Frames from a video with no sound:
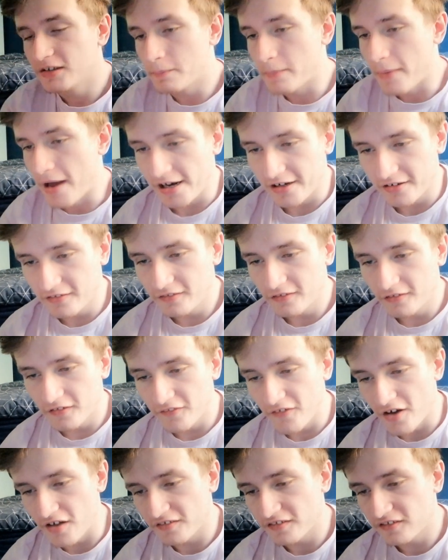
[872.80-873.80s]
back in
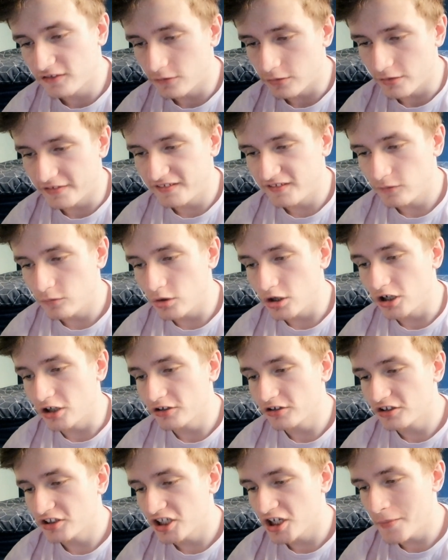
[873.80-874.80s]

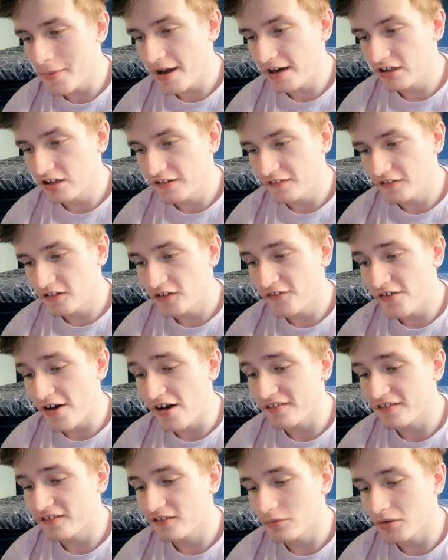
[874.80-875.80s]
2021, back in like
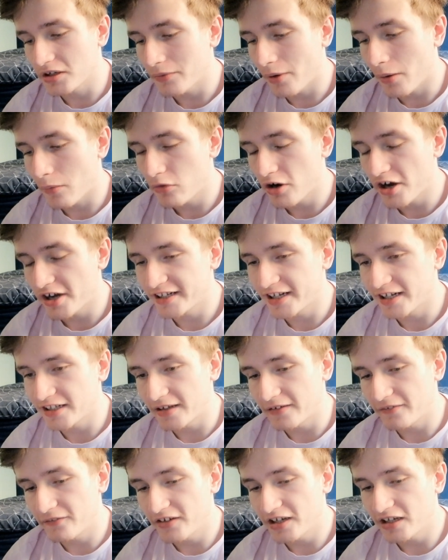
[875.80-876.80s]
2021 where they had
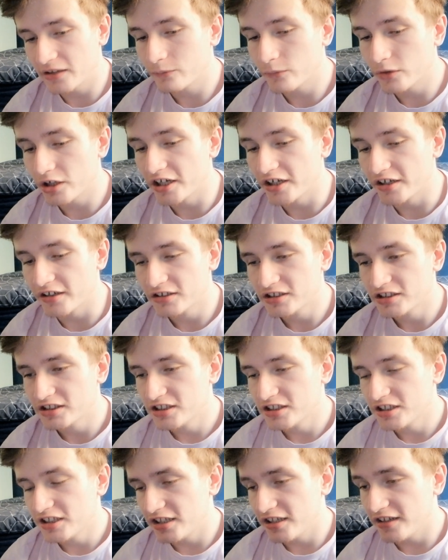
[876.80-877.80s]
that thing where
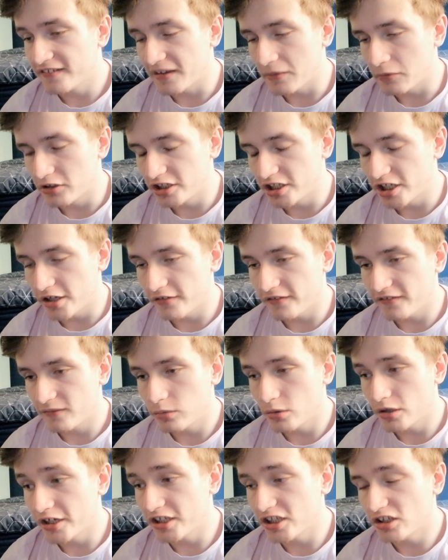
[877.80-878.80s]
it's like one of those
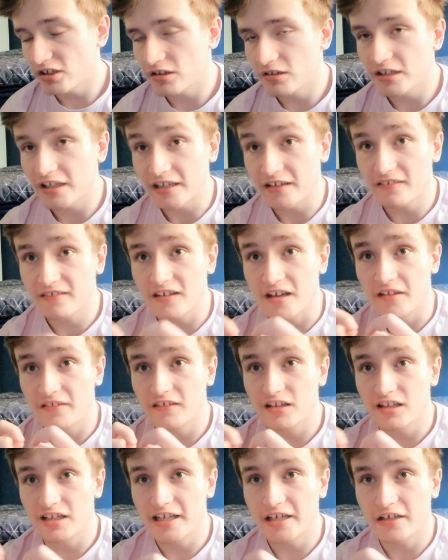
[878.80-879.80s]
where you like send
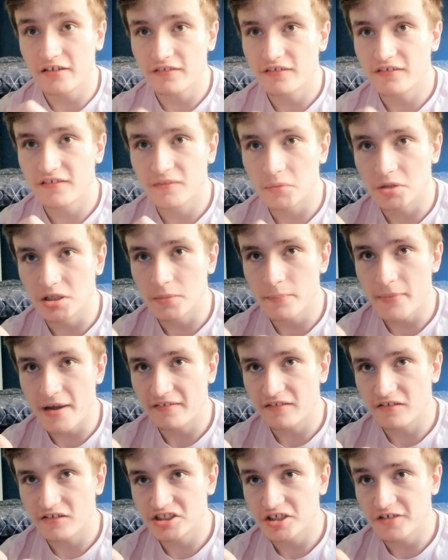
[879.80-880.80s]
a link to someone on
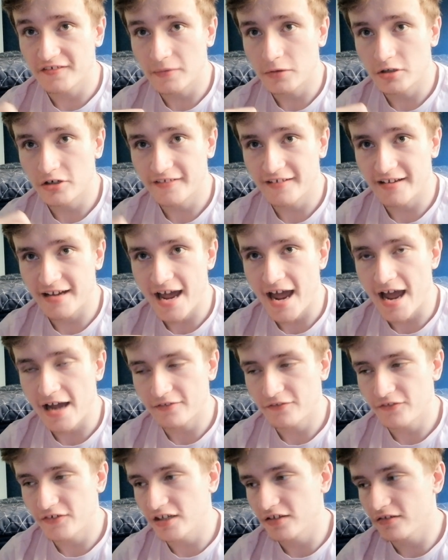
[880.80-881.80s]
Messenger. It's like one of those like hack
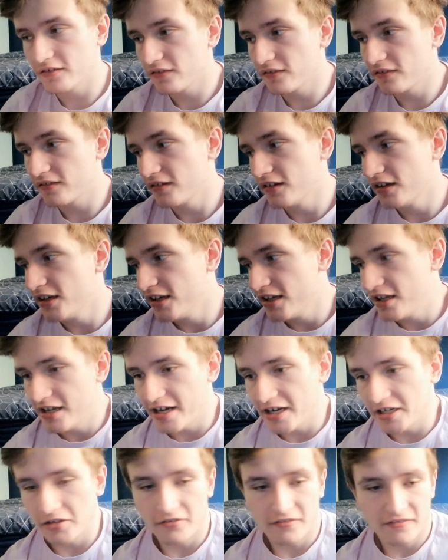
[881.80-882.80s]
things.
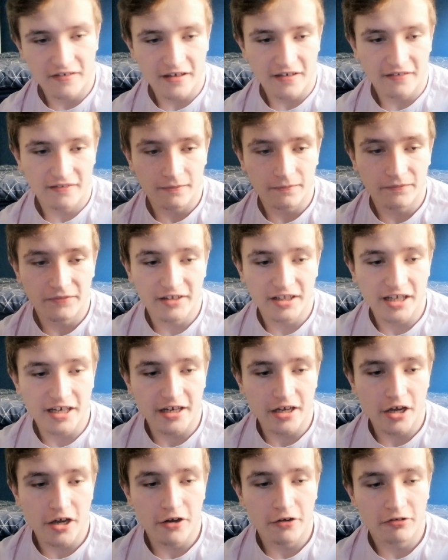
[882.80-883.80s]
And it'll say something
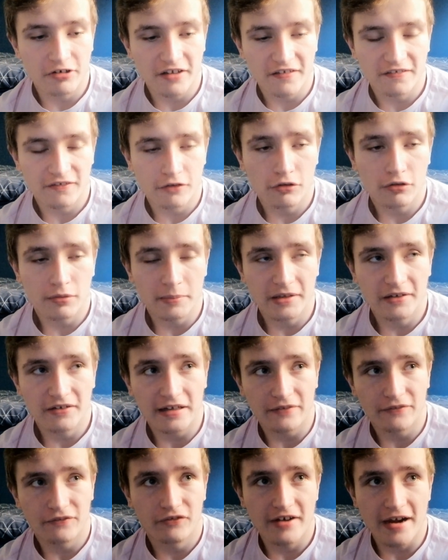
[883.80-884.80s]
like, "Oh, this took me
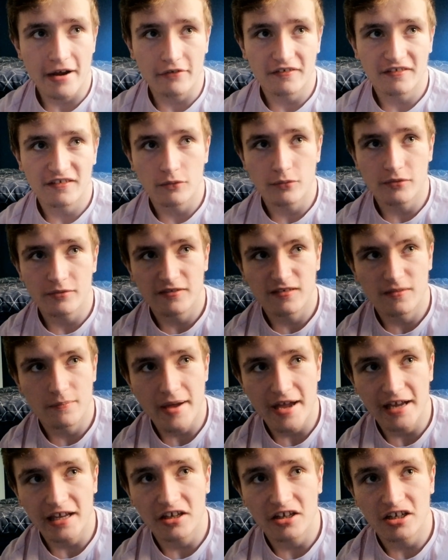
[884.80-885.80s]
like 3 hours to
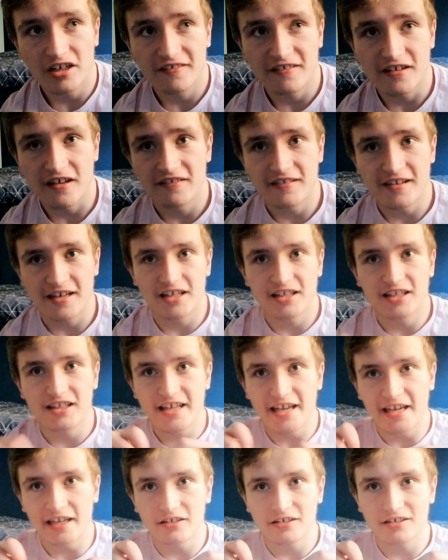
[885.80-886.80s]
make," and it sends like a
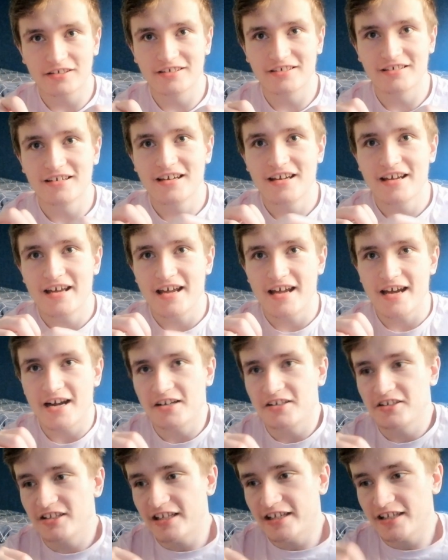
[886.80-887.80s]
link.
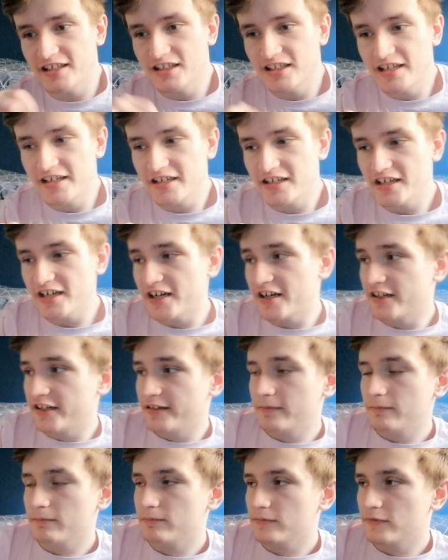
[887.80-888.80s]
And you like click it, and
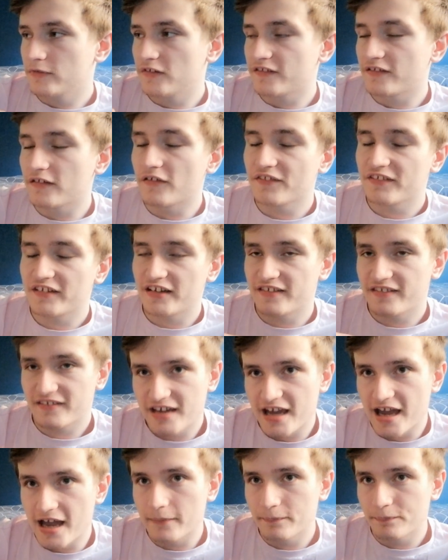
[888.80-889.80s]
it was obviously a
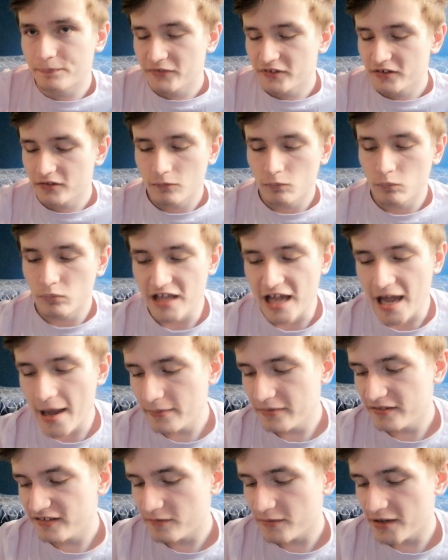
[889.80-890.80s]
scam. Well, that
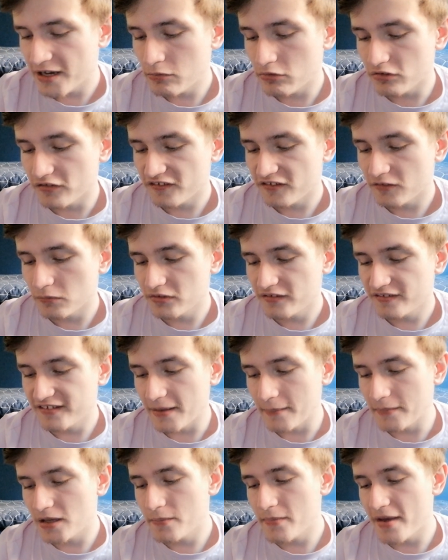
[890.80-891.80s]
happened to me once. Someone
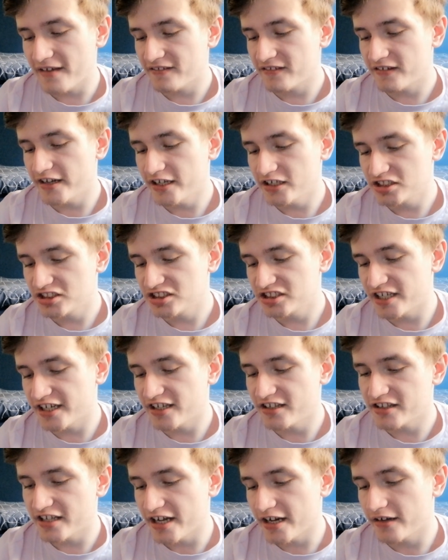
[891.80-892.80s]
sent me a message
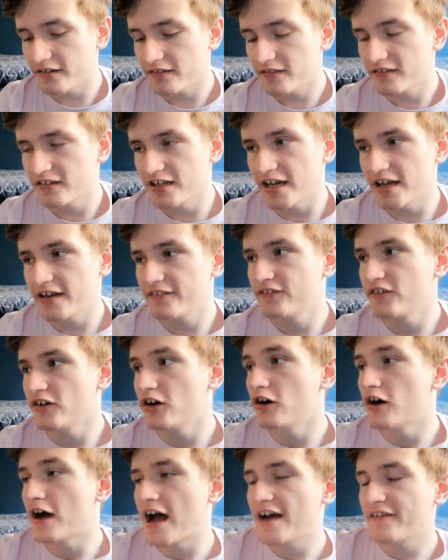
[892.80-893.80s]
saying that, and I
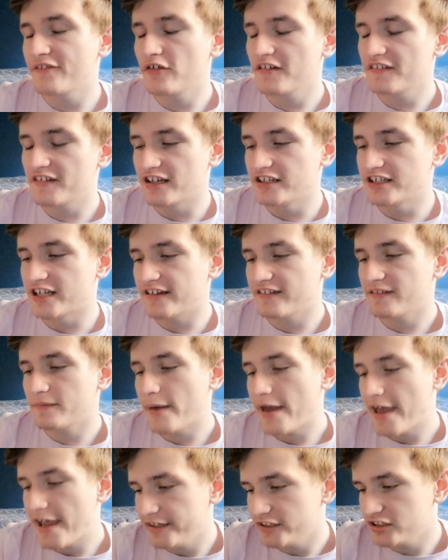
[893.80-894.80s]
thought it was like a nice
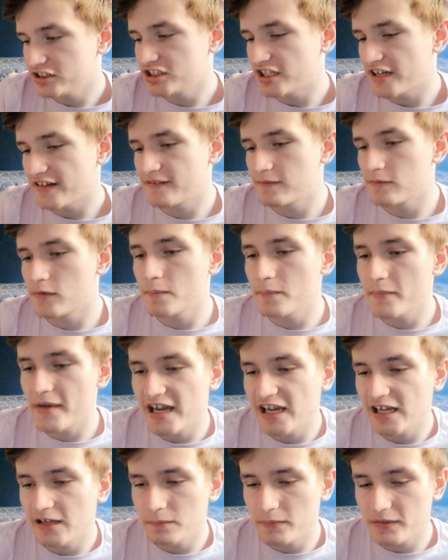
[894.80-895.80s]
picture that someone
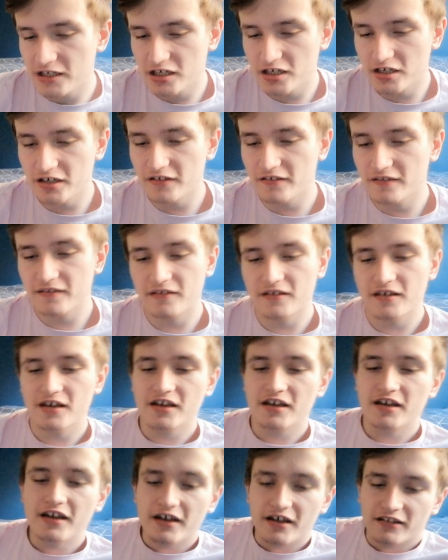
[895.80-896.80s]
made because
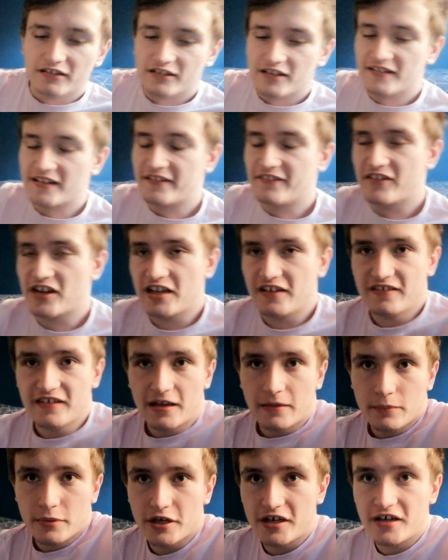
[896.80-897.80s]
It's like very
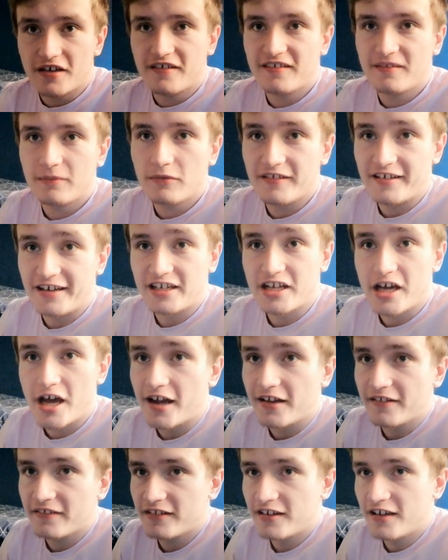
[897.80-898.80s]
same person, was like an
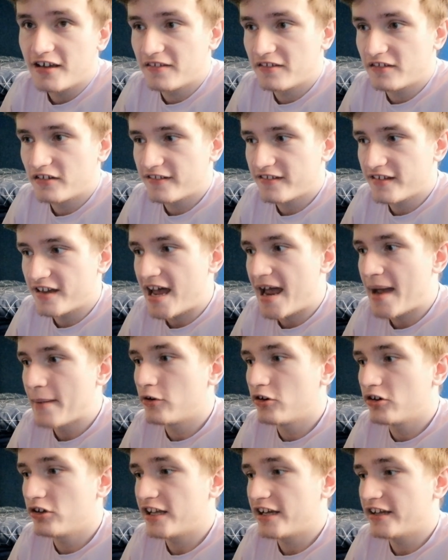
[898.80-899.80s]
artist at the time,
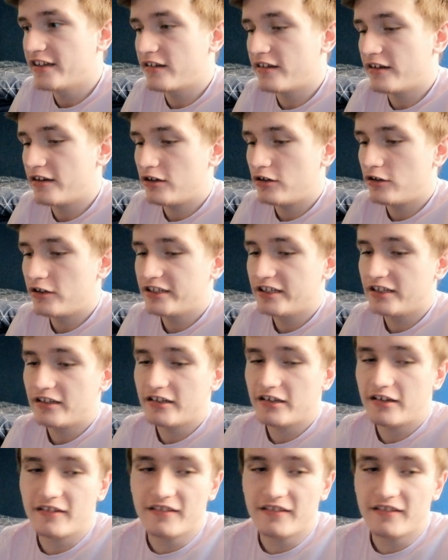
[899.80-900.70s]
or like an